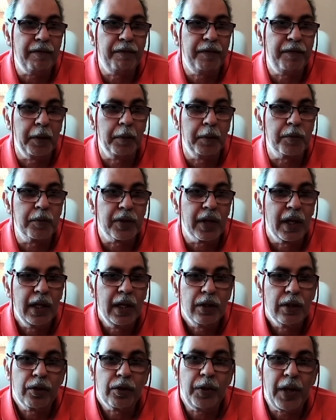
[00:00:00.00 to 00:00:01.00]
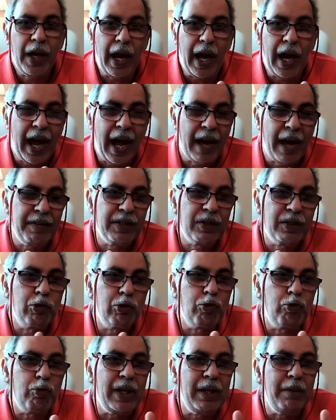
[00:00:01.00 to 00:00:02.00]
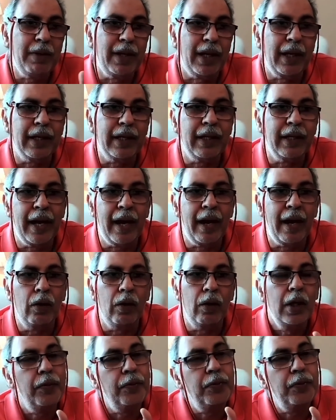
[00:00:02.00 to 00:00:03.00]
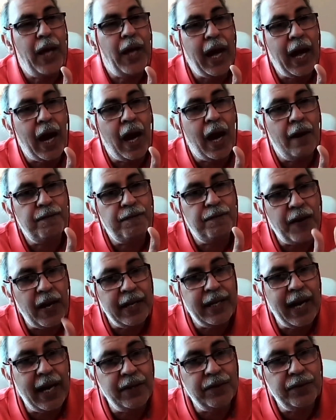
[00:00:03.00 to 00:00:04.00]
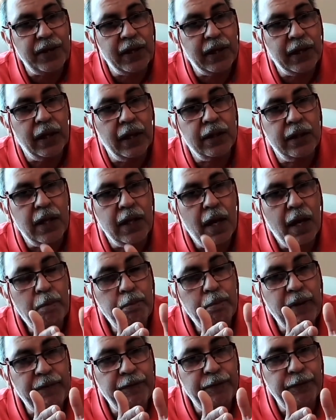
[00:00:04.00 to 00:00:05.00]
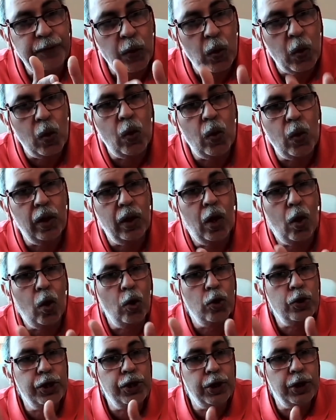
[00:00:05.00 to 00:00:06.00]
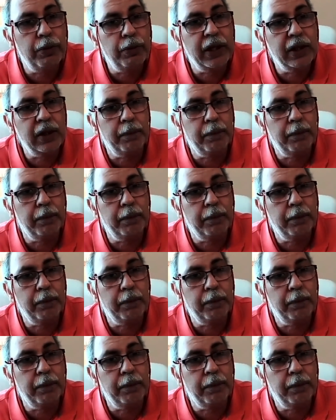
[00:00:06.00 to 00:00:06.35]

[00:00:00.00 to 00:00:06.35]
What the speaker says: films. So they have a streamline now. They are financing it before or during the